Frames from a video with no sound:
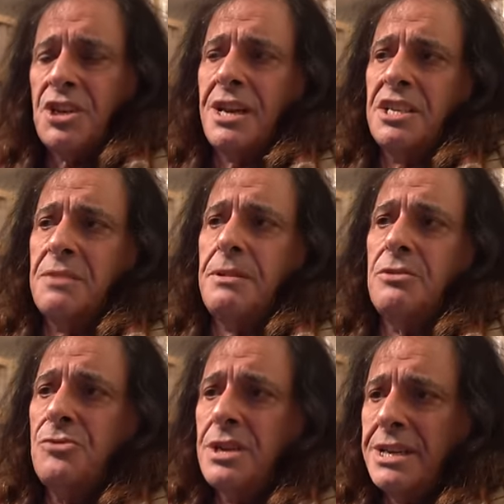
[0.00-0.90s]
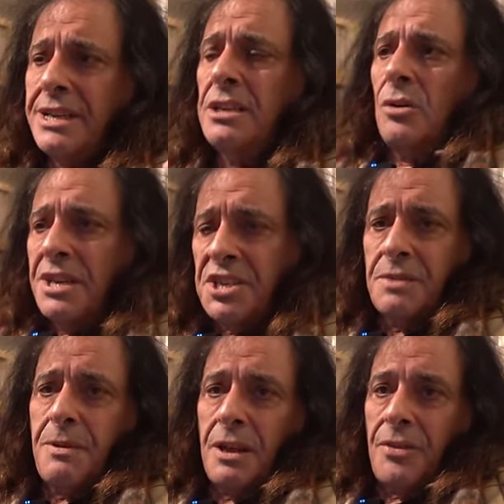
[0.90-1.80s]
jake to be really honest
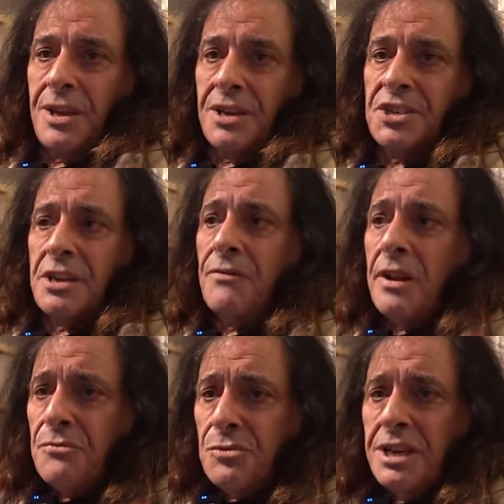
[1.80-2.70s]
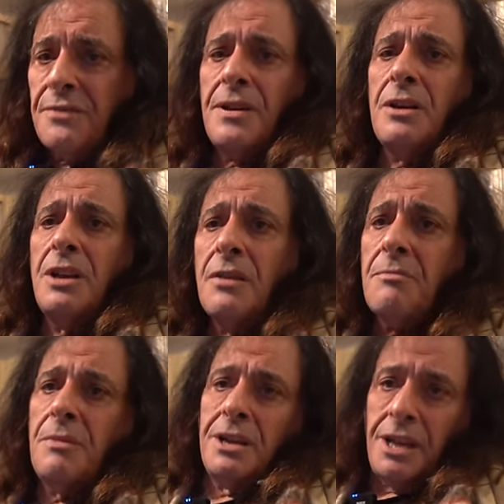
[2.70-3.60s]
about things i've never really found love
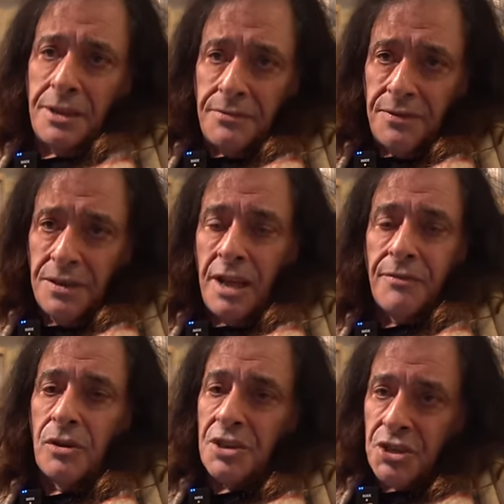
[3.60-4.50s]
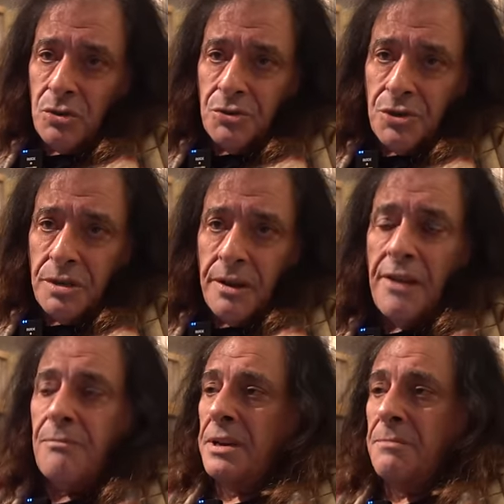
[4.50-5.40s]
in my life I haven't got children, I
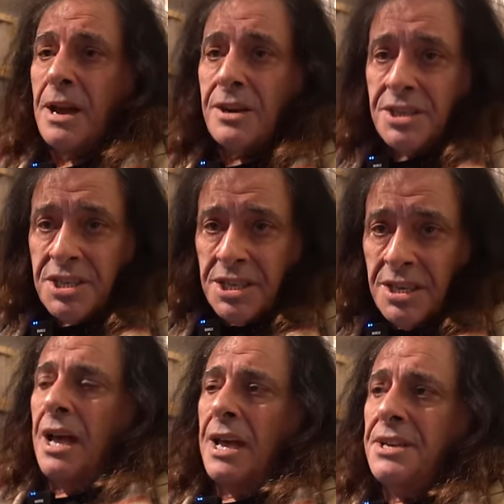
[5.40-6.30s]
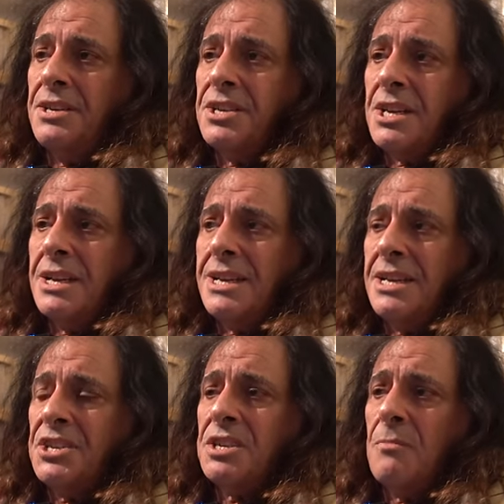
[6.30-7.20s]
haven't been married, and uh,
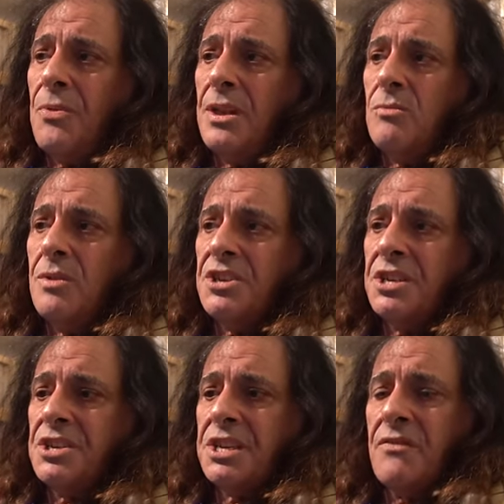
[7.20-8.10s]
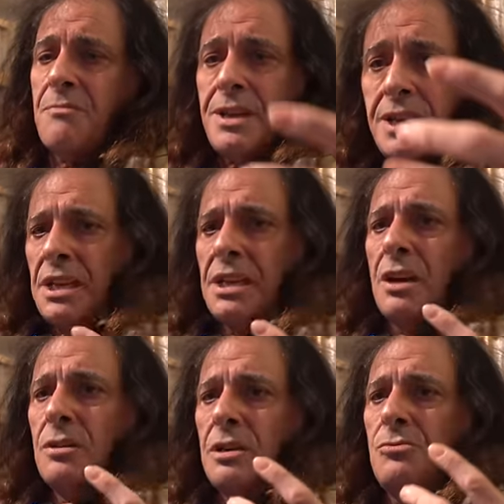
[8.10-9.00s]
it's something which has given me, you
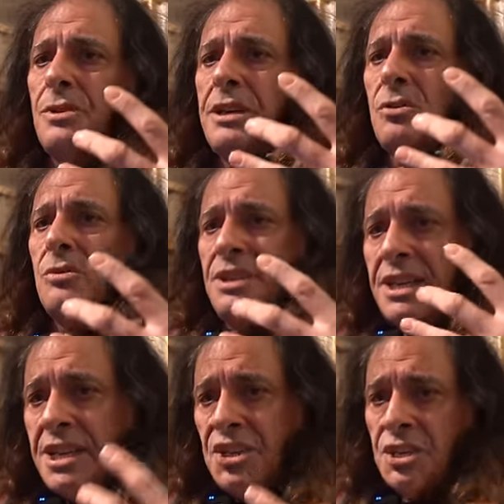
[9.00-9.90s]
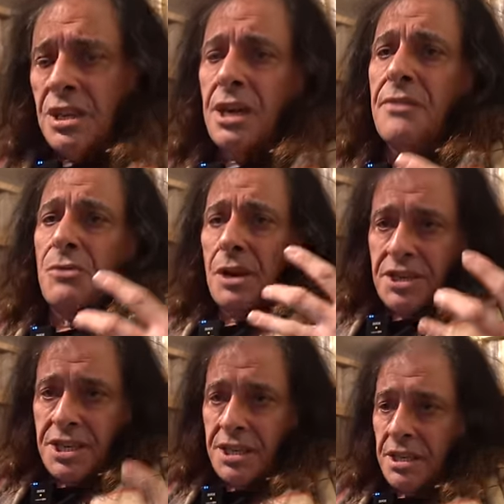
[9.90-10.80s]
know, a real niche, and I love
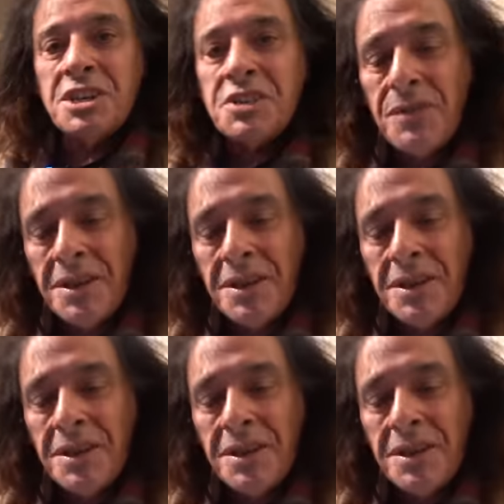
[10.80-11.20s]
writing. Just